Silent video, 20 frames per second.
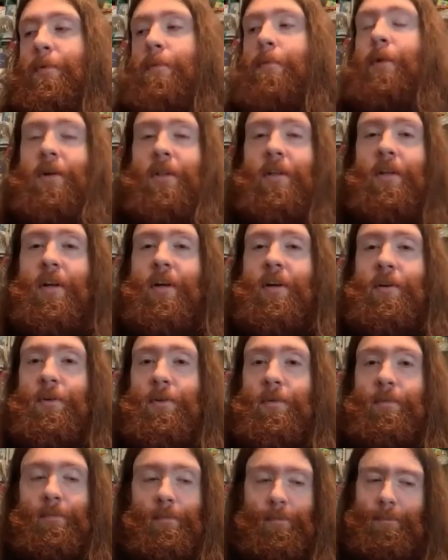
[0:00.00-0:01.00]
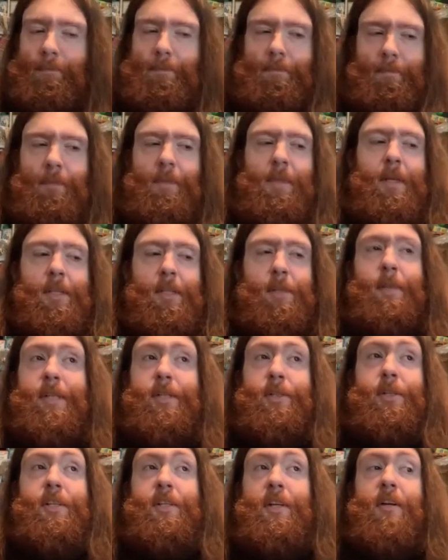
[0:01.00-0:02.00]
wanted to know,
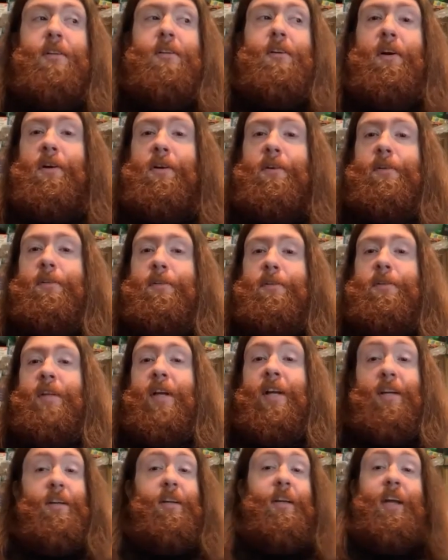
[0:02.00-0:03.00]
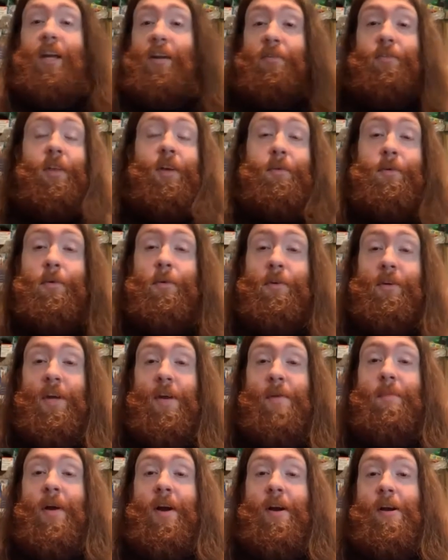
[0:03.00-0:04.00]
especially young girls, like if they were going to
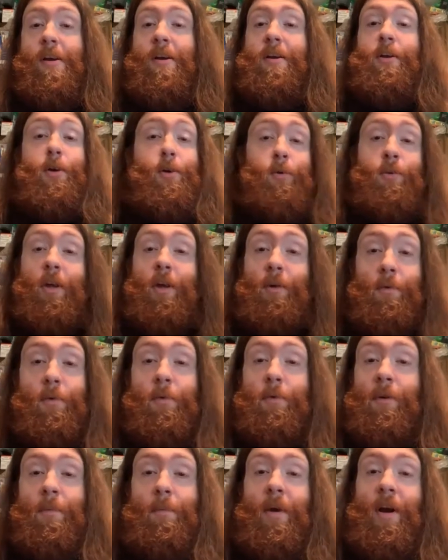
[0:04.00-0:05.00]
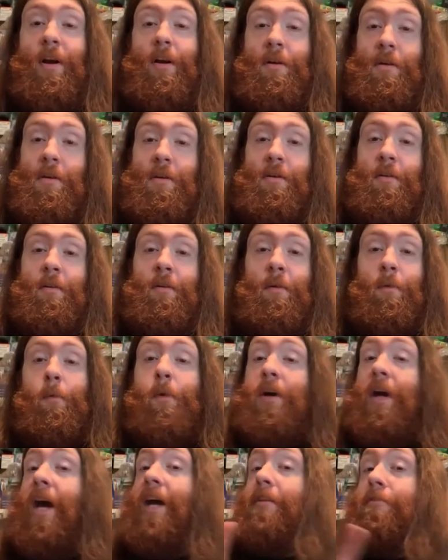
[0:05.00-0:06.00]
get married, who they were going to marry,
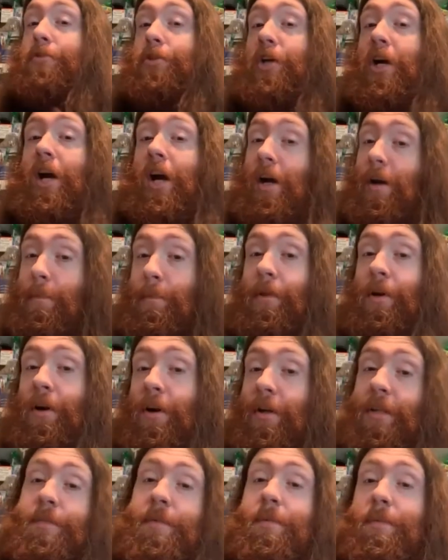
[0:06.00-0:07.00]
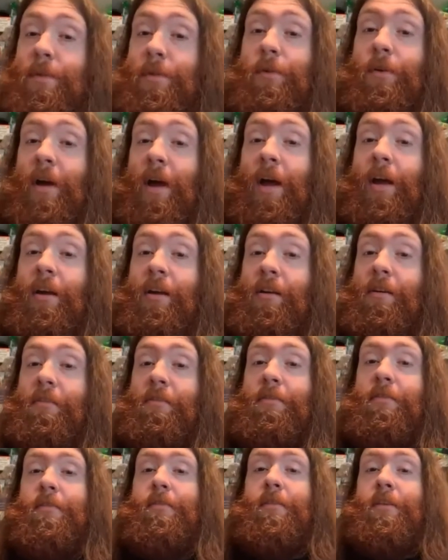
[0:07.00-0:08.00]
what kind of job their husband was going to have,
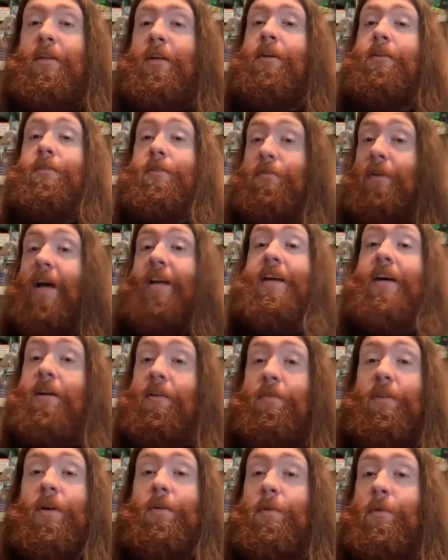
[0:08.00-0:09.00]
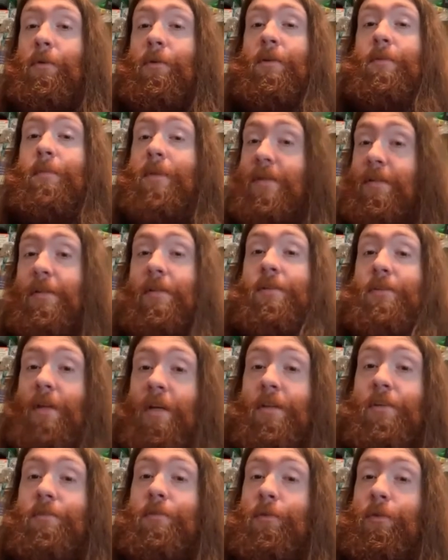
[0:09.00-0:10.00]
you know, to find out if they were going to be
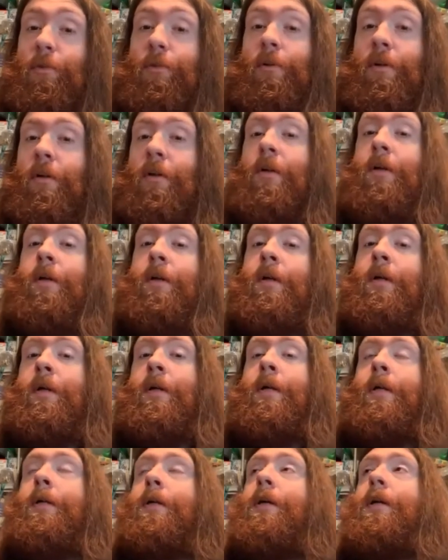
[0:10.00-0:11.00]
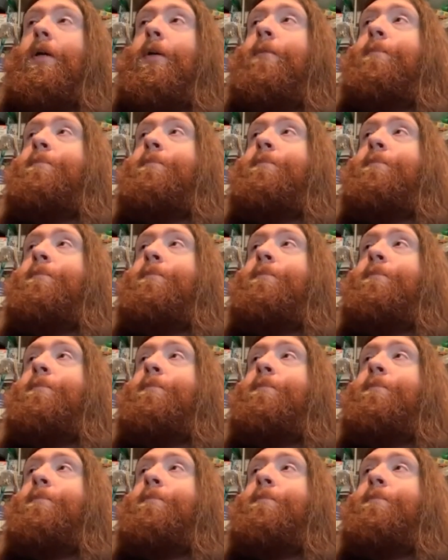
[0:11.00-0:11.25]
successful, you know.